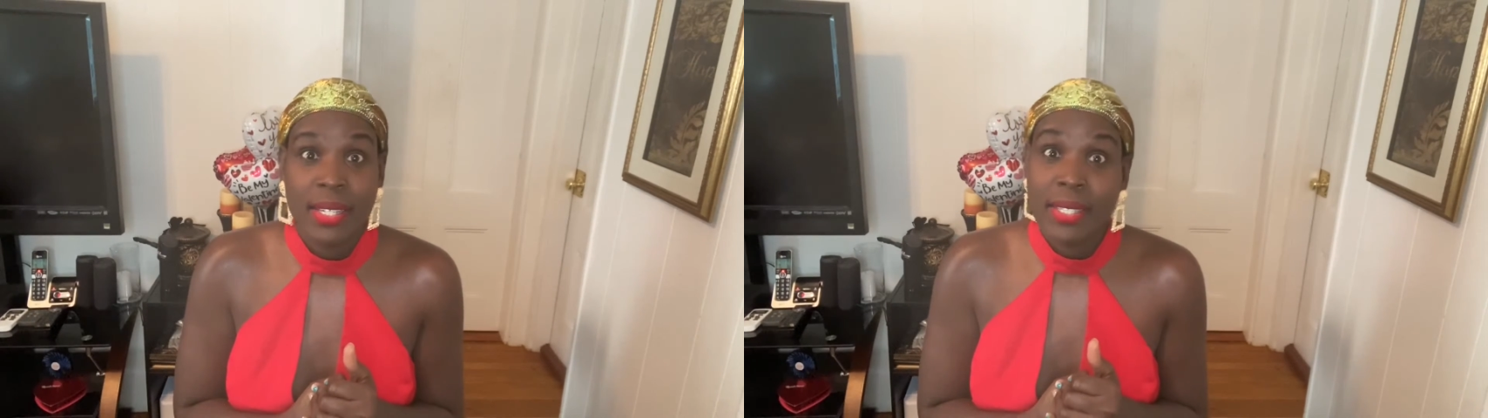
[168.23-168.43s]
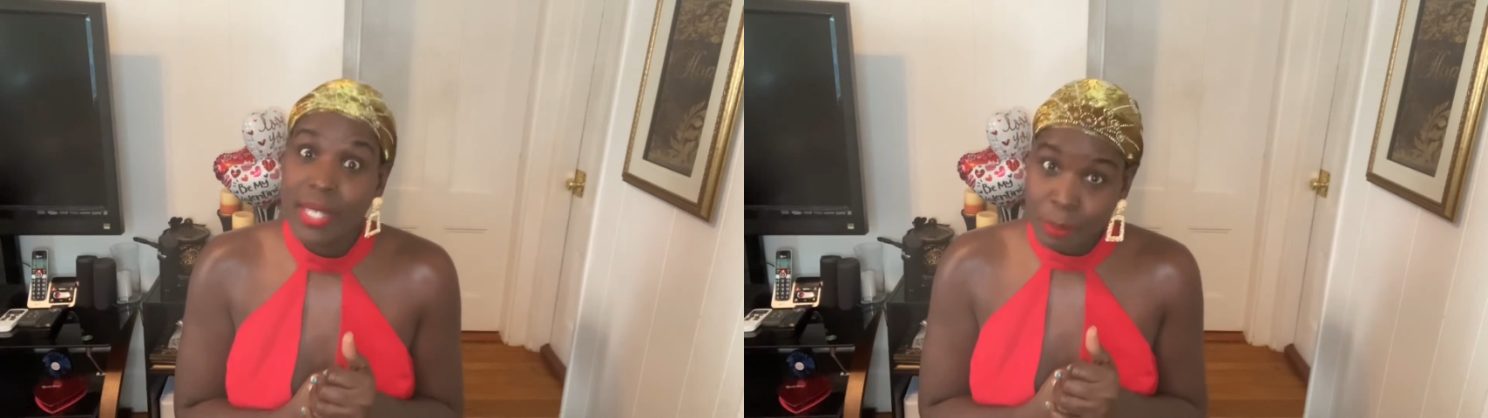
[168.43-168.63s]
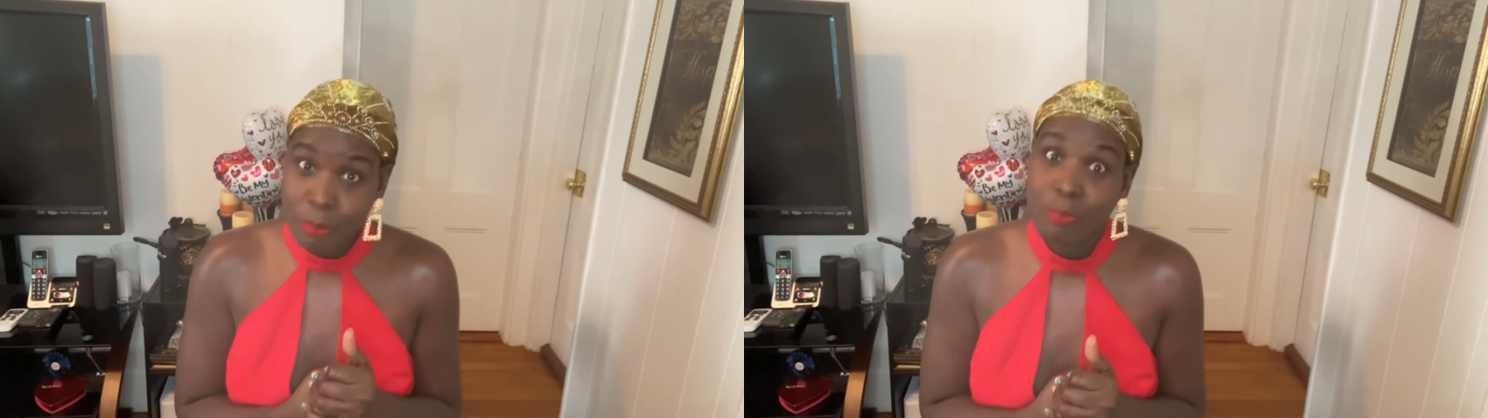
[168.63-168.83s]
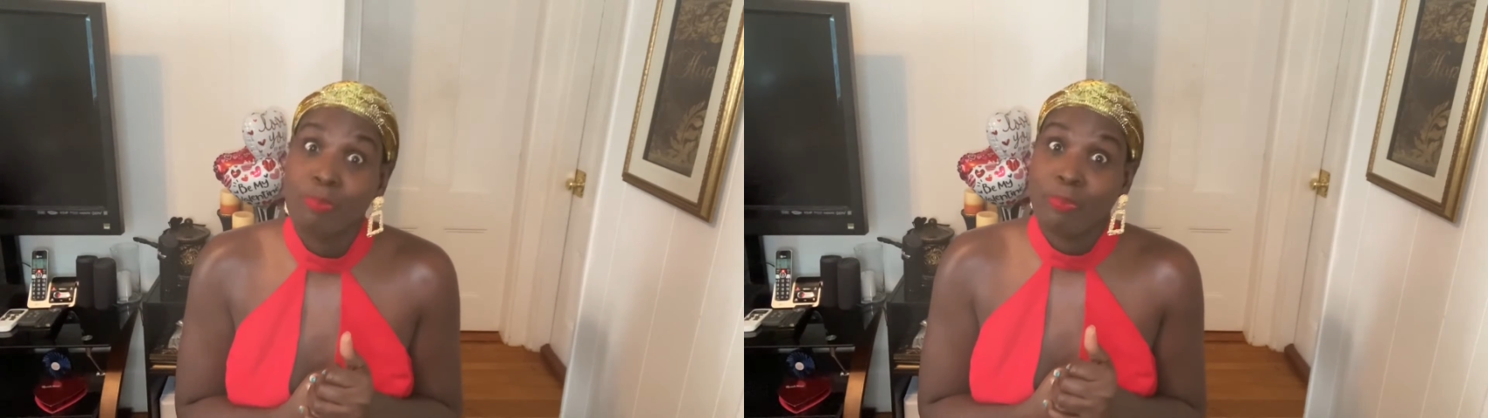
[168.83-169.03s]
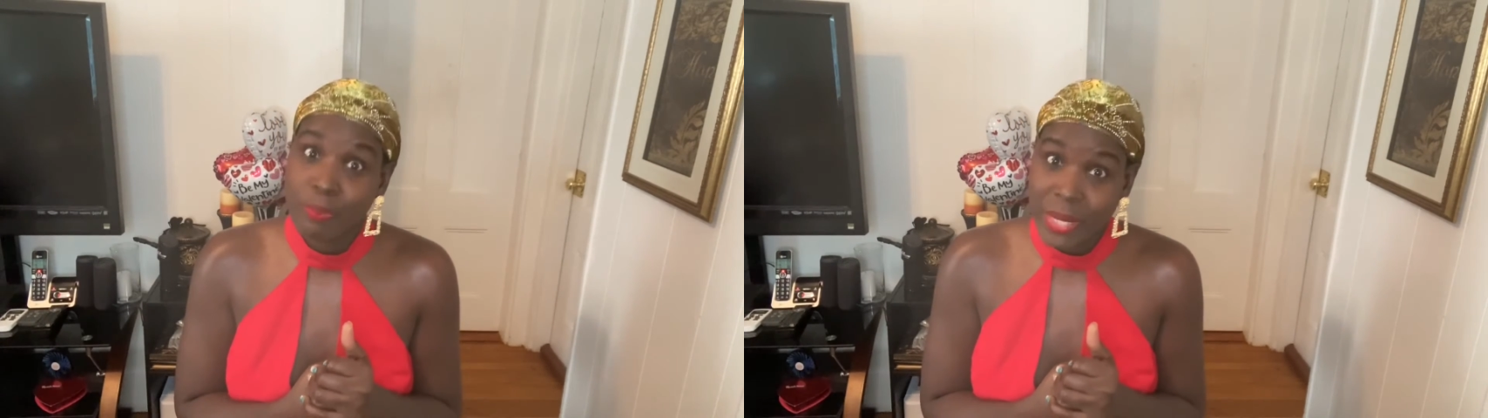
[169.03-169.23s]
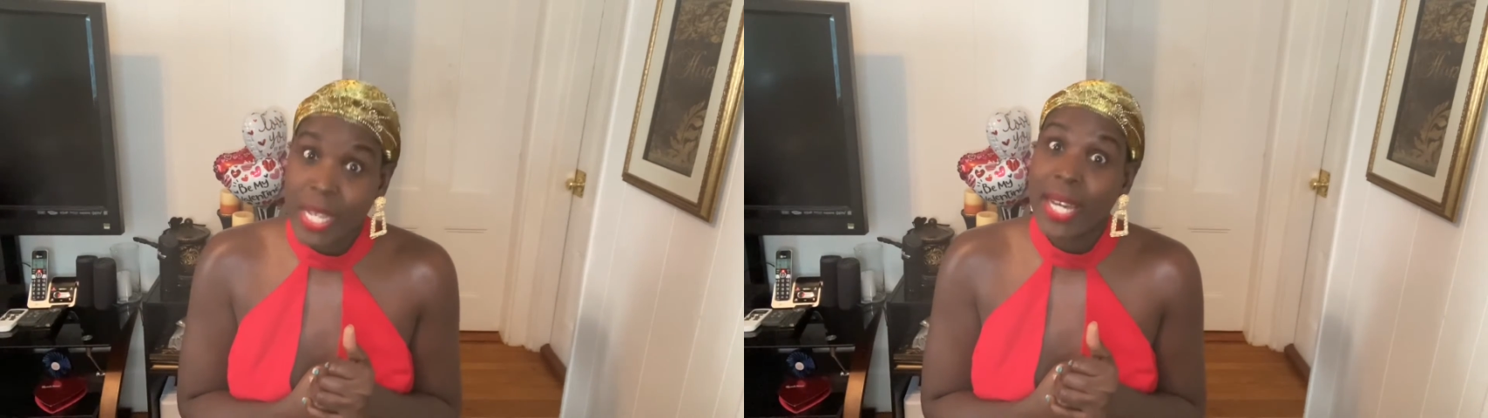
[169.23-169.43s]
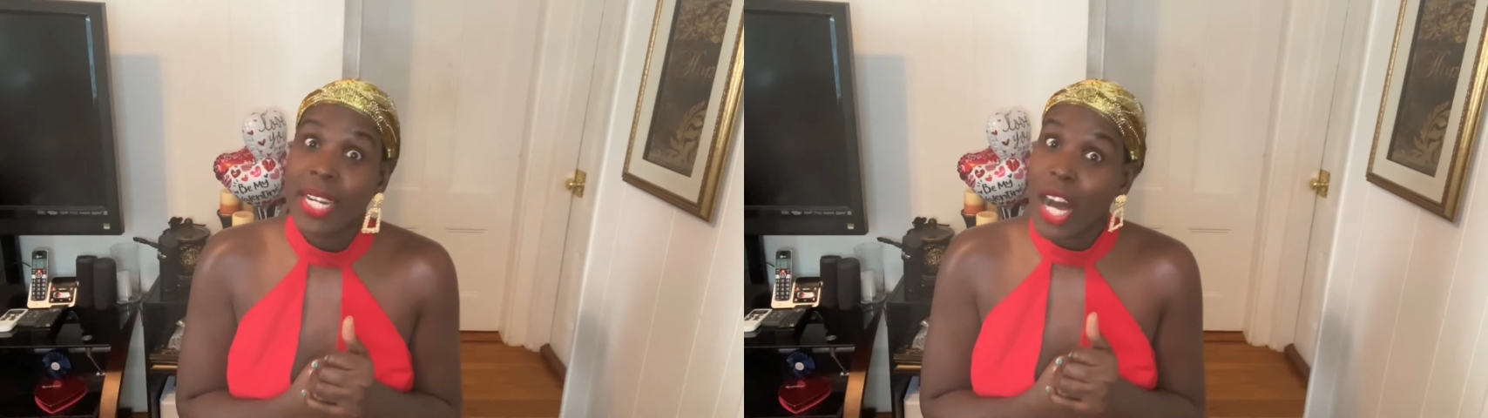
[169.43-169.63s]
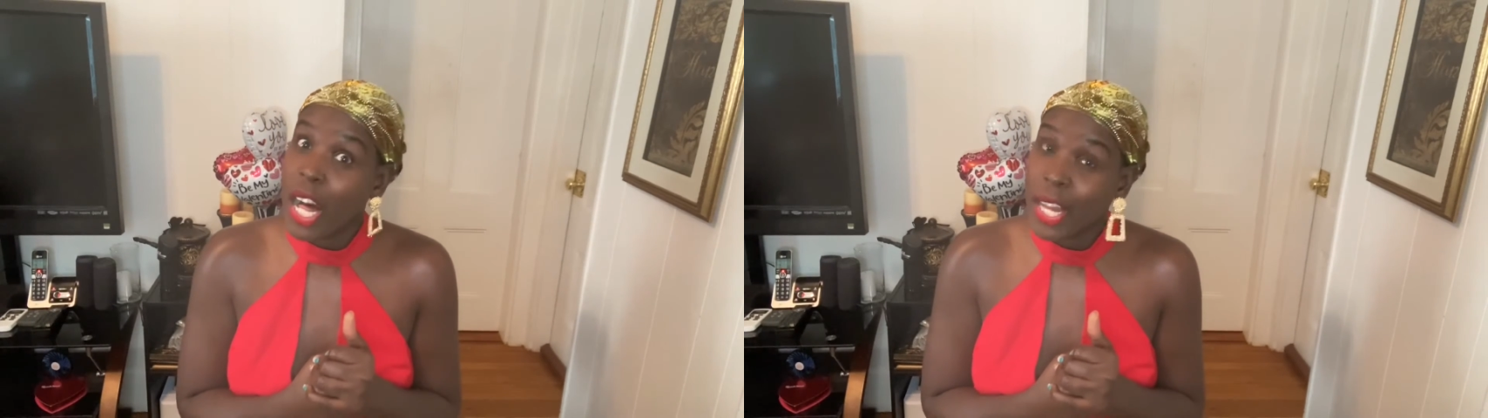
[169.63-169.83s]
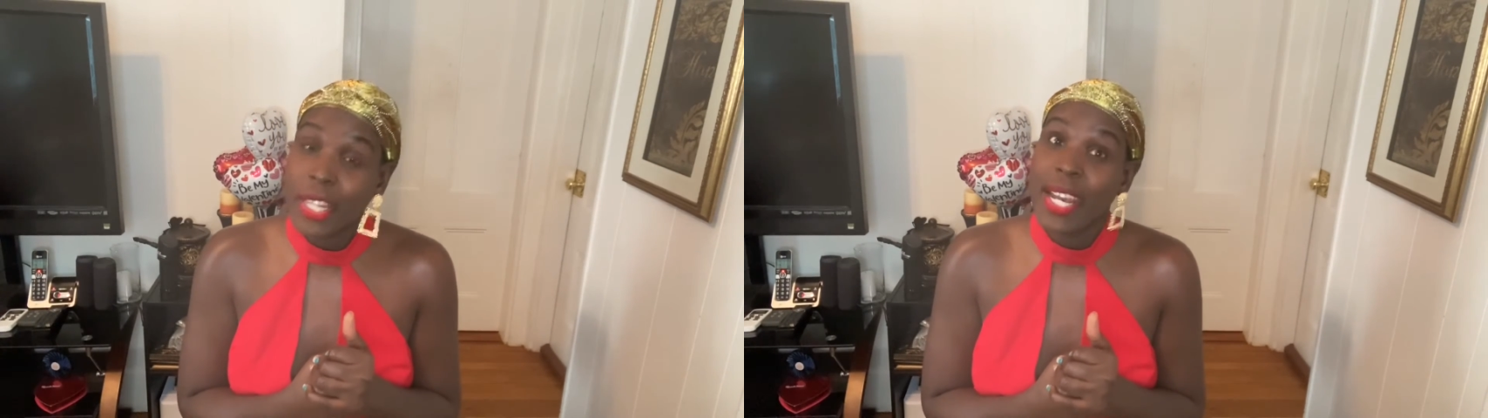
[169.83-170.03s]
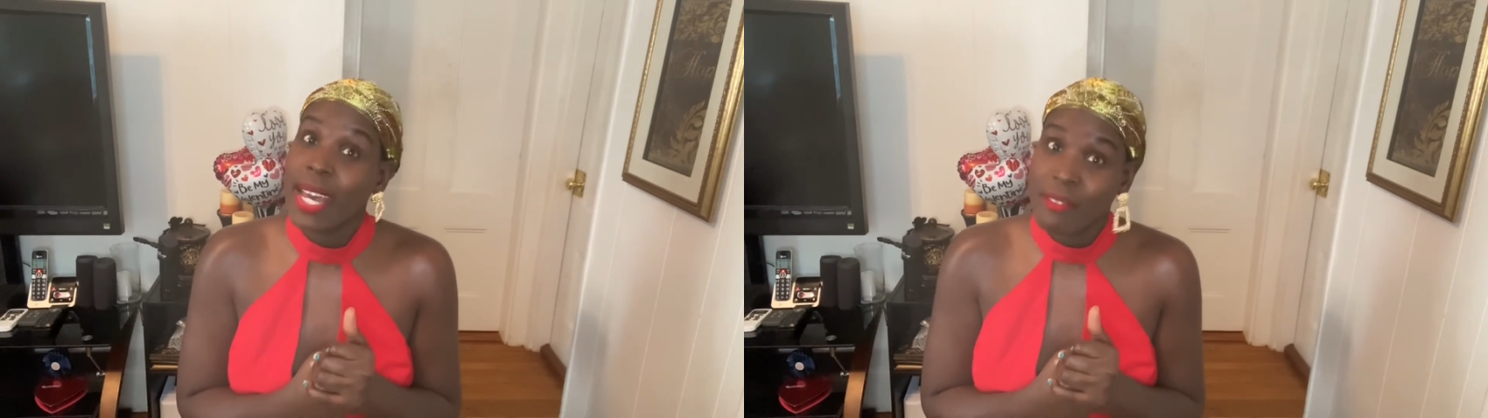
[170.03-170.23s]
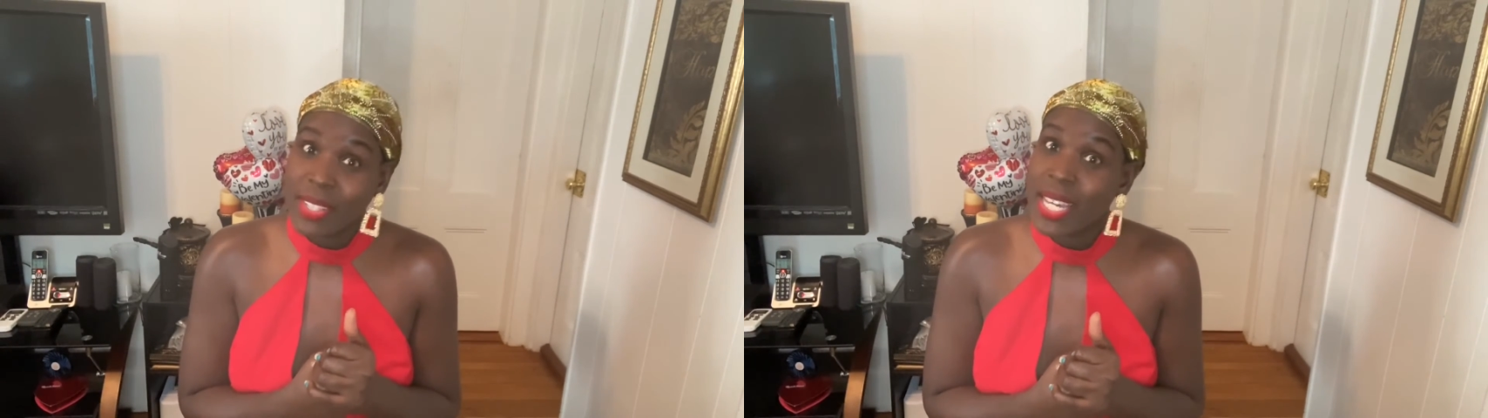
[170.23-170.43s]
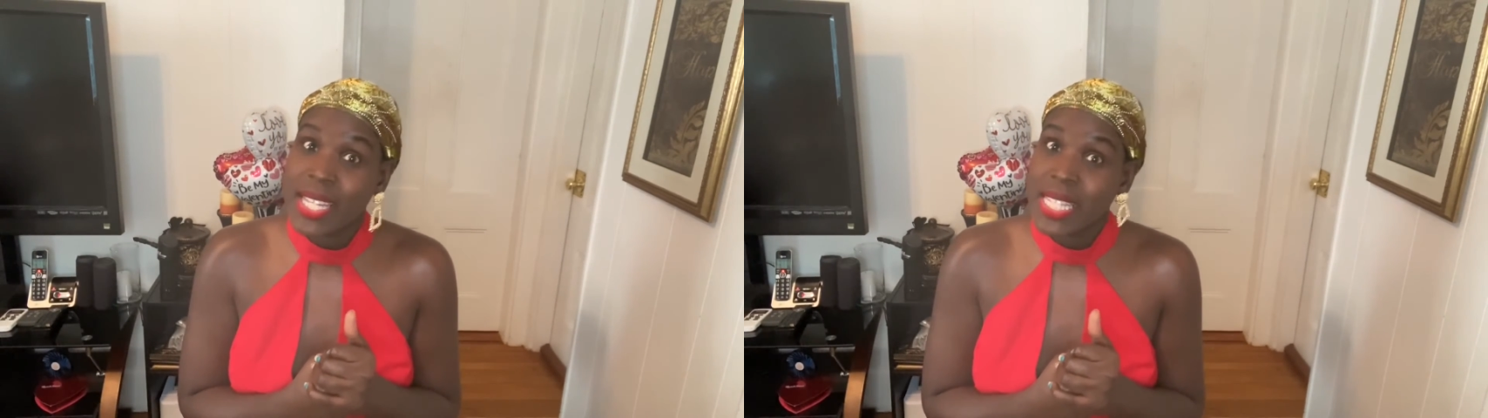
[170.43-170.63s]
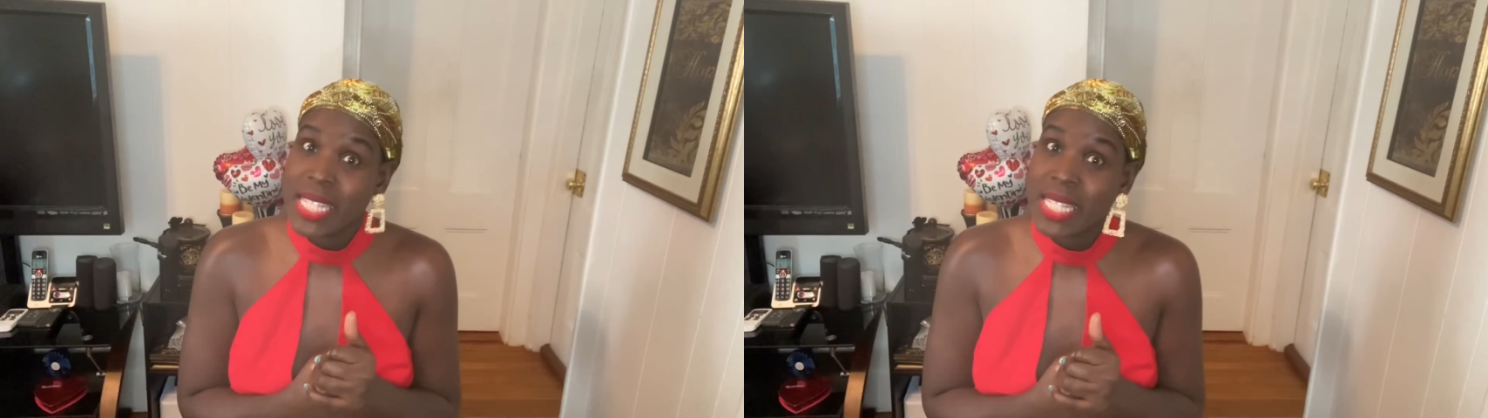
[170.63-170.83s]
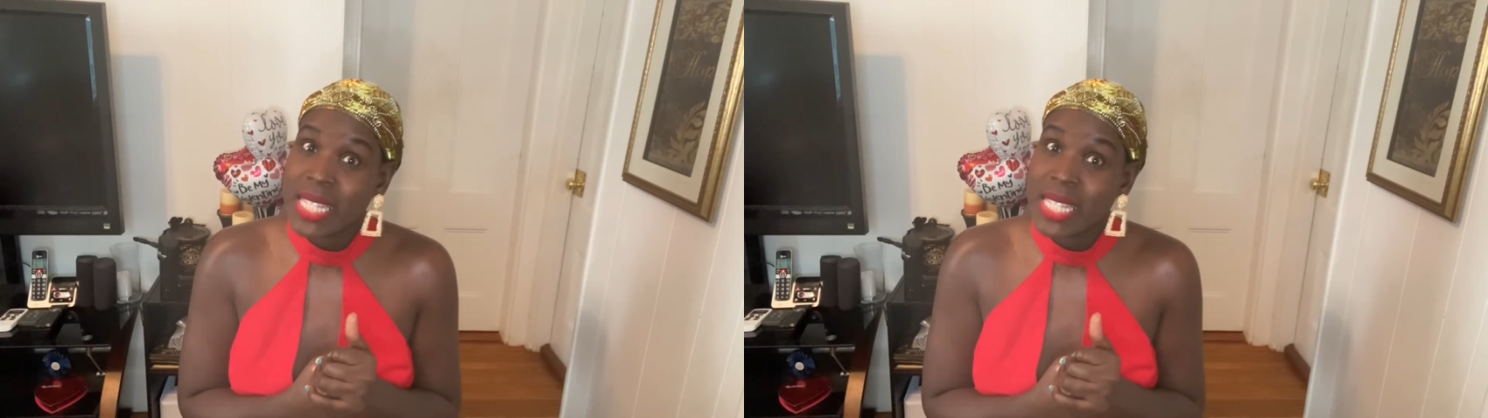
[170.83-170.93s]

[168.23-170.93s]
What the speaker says: Yep, they got all their evidence.